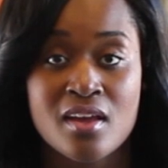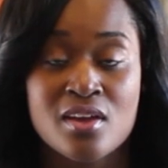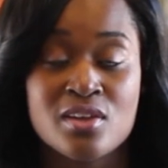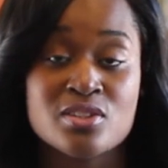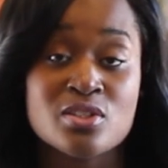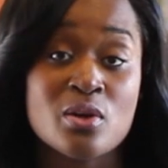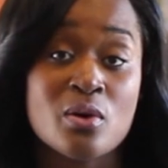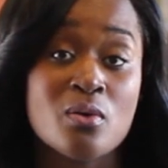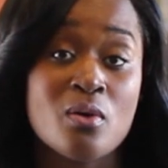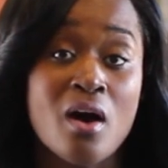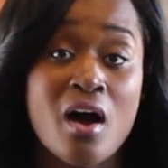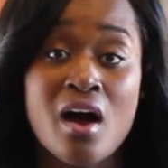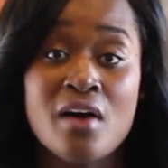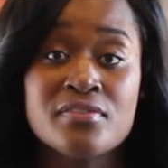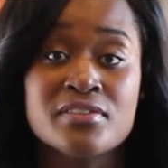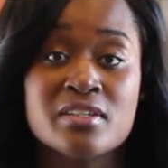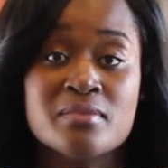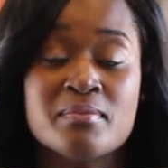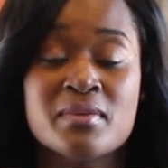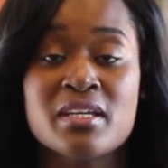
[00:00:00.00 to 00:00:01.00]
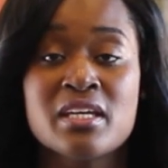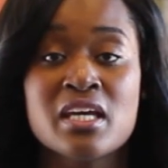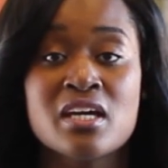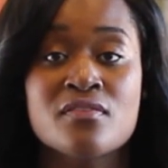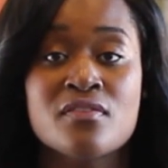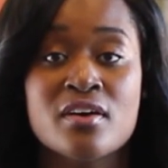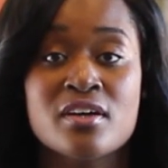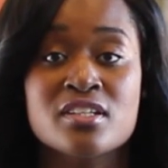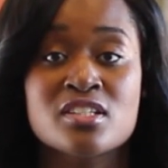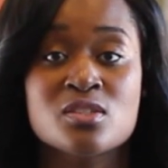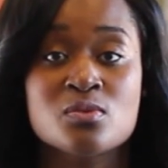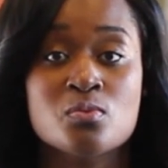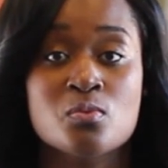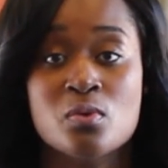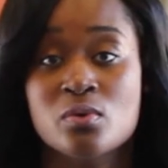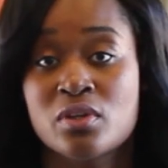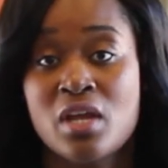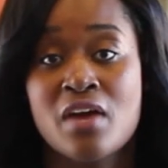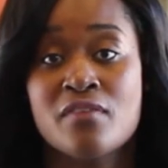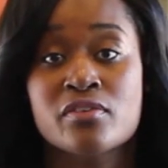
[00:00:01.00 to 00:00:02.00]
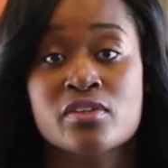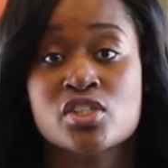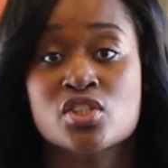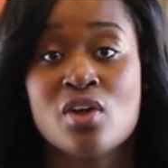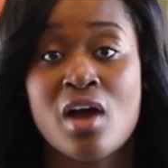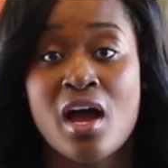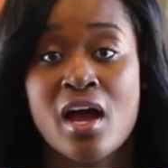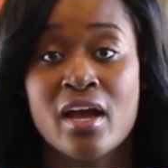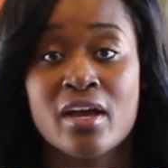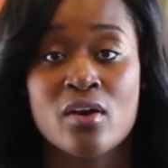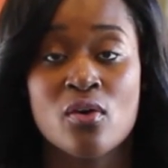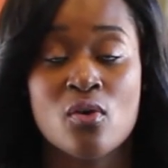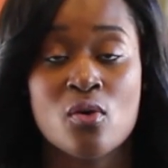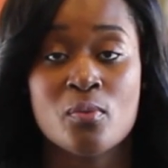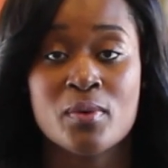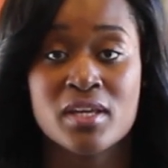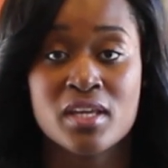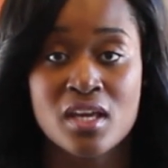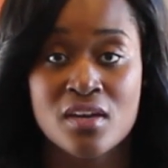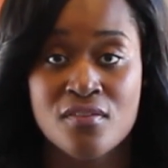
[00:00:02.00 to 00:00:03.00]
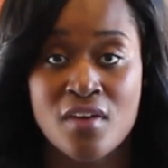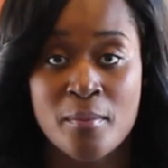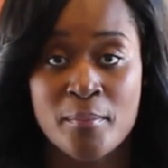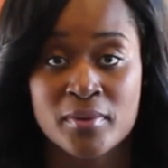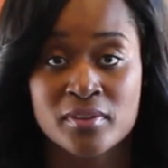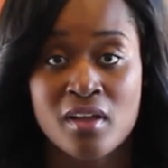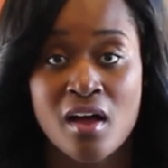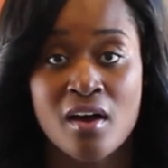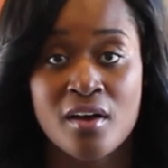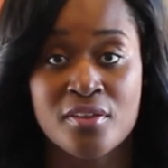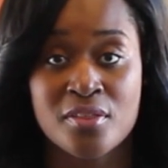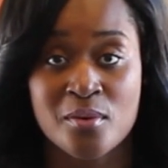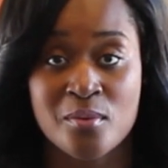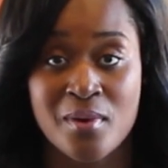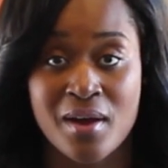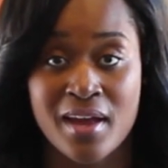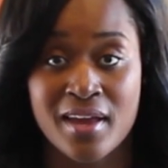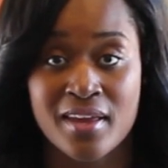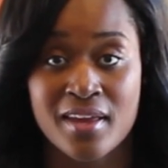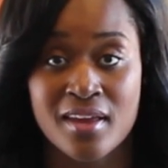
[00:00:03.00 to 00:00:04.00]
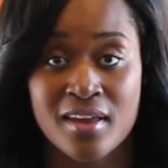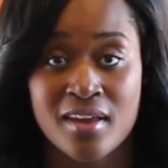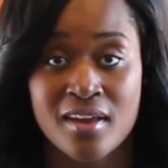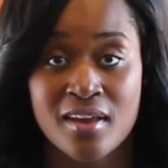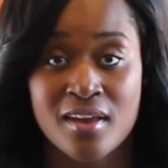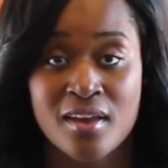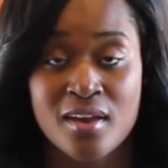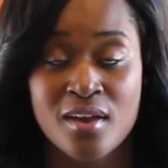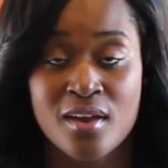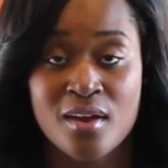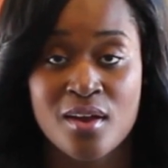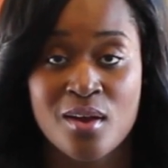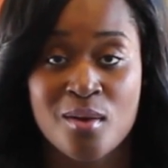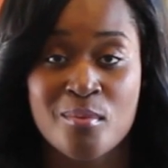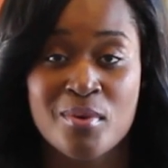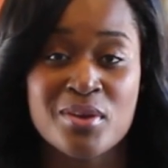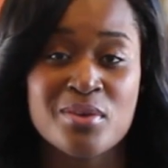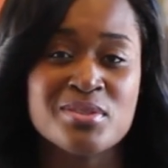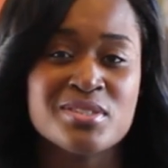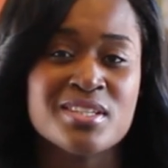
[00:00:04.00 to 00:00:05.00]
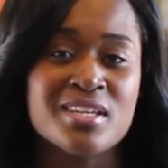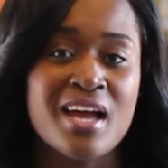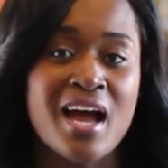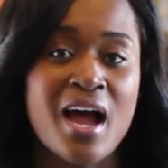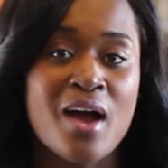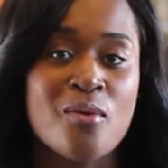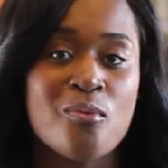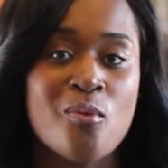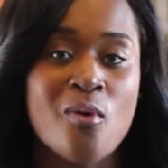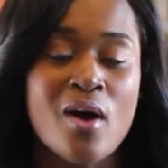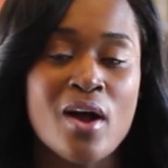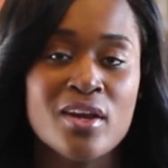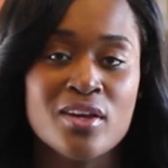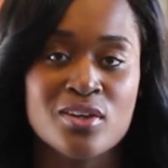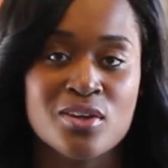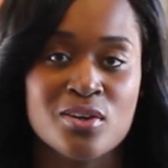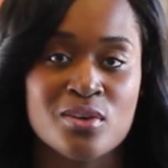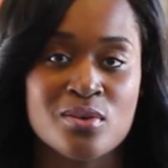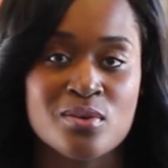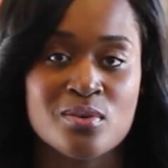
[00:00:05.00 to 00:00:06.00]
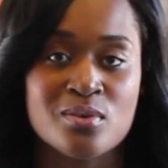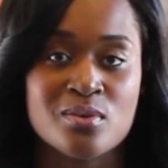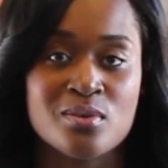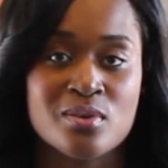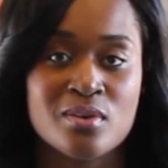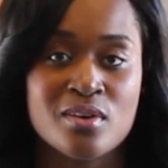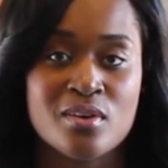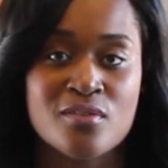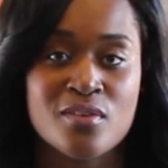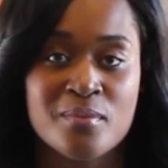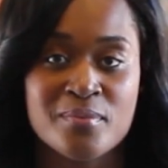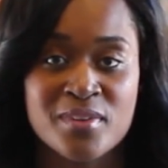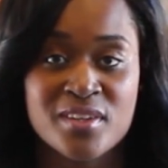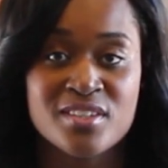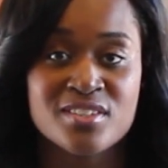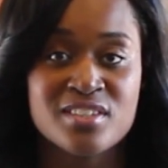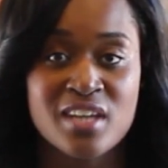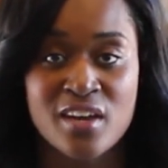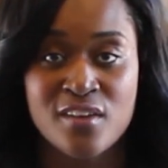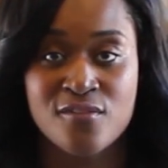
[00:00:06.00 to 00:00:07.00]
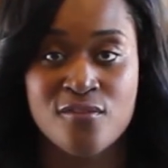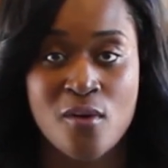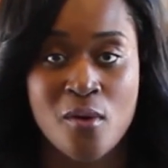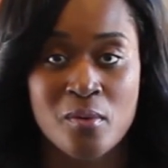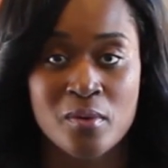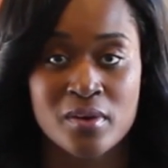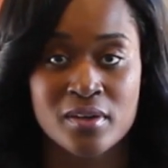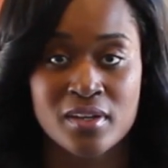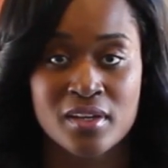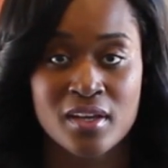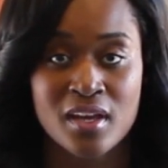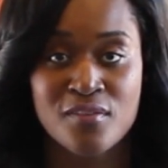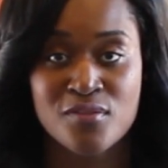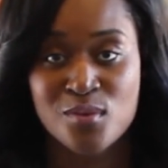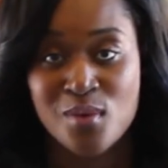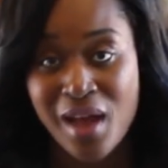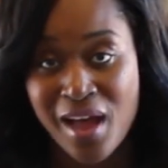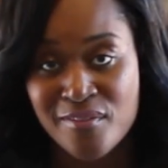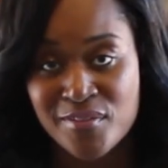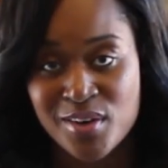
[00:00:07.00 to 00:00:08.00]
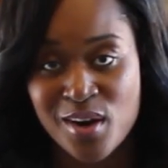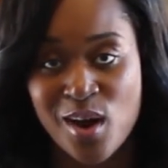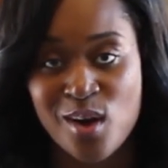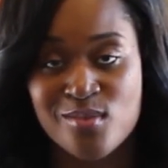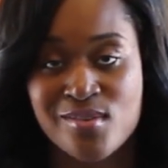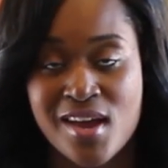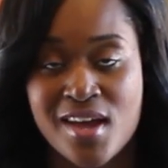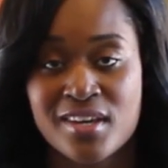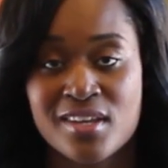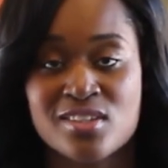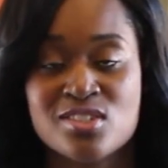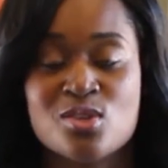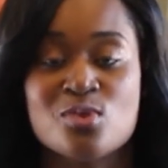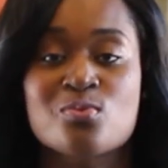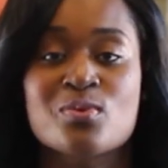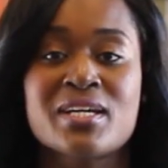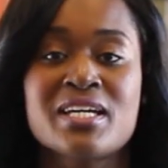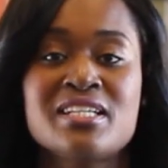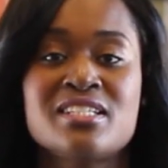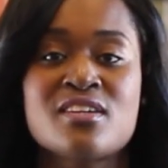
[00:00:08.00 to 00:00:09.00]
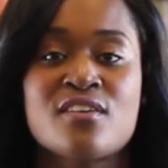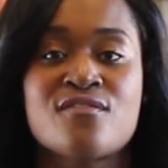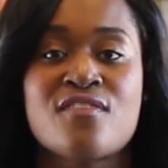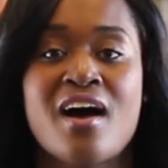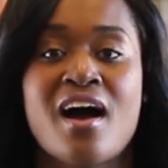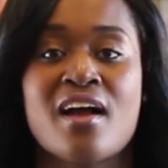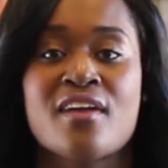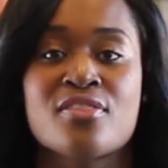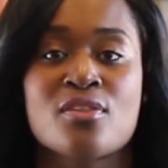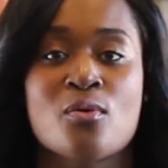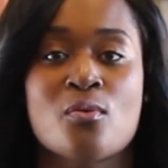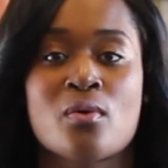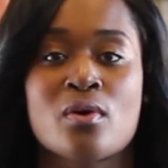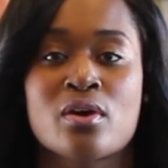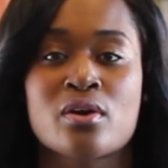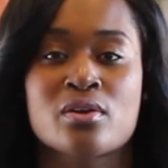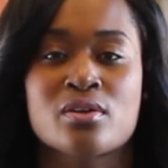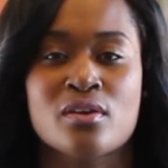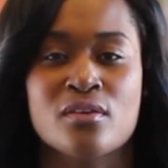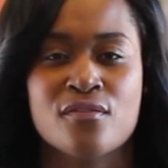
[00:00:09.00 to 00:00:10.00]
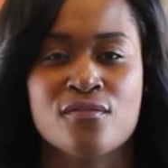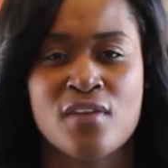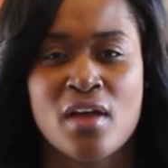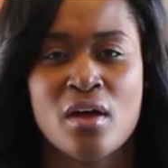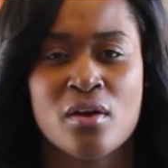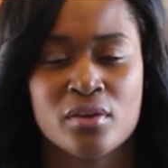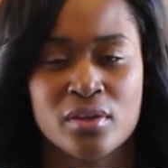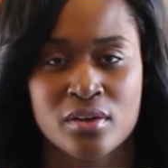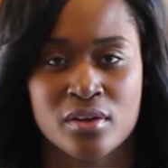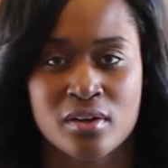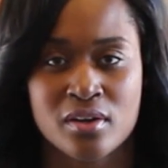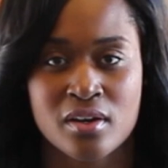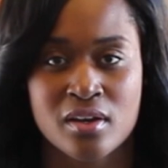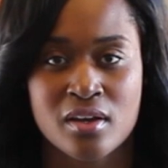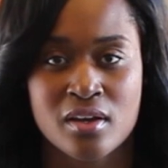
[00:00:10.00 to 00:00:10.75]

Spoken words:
So often many of us will never try or we give up along the way. But you see, I want you from this day forward, if you haven't already, to redefine the word failure.